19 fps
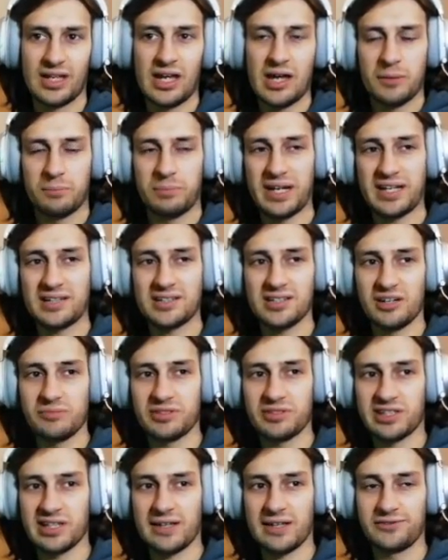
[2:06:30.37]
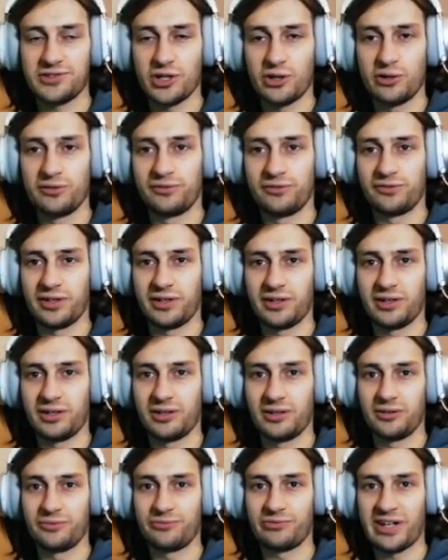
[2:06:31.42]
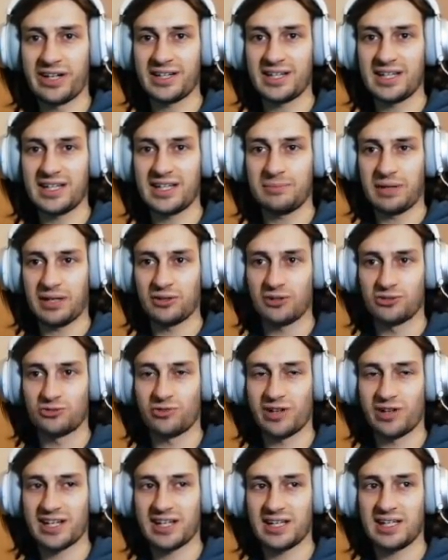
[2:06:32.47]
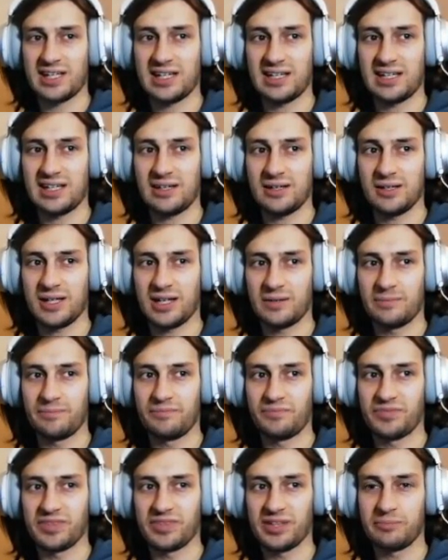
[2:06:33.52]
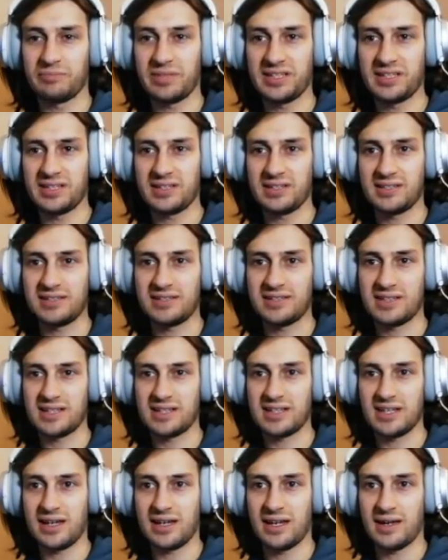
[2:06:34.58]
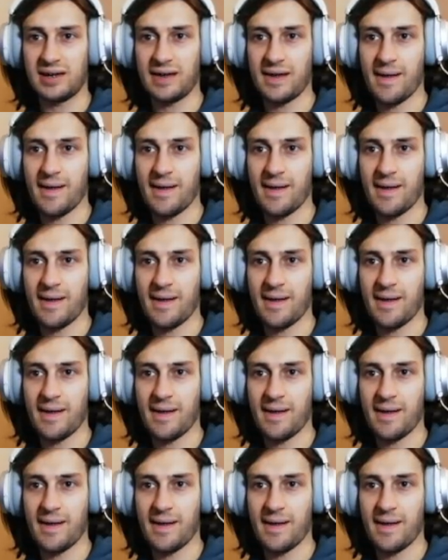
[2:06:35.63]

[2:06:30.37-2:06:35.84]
Big time saves over Reki because Reki misses the